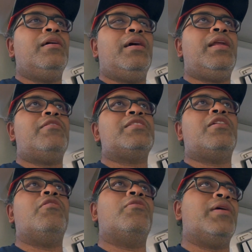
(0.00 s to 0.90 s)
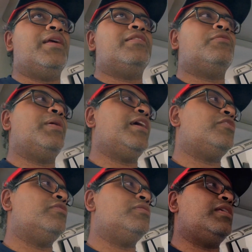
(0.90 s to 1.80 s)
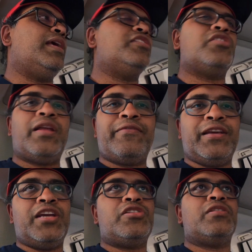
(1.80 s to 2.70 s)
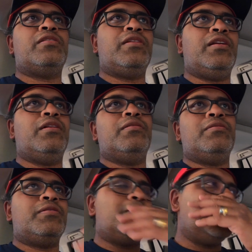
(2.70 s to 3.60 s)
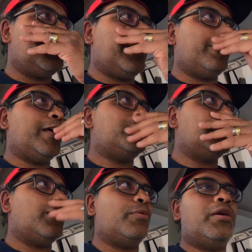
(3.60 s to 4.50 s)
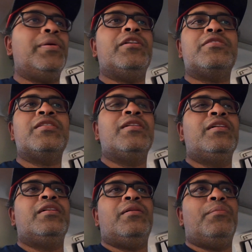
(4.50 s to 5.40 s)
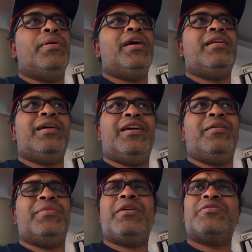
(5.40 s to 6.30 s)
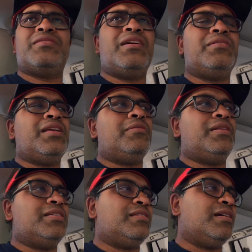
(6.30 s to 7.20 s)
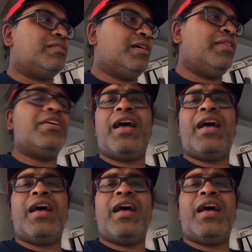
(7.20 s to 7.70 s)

And I was like, oh great. So we had to use the ancient navigation, you know, to kind of get our whereabouts. But that really sucked. And then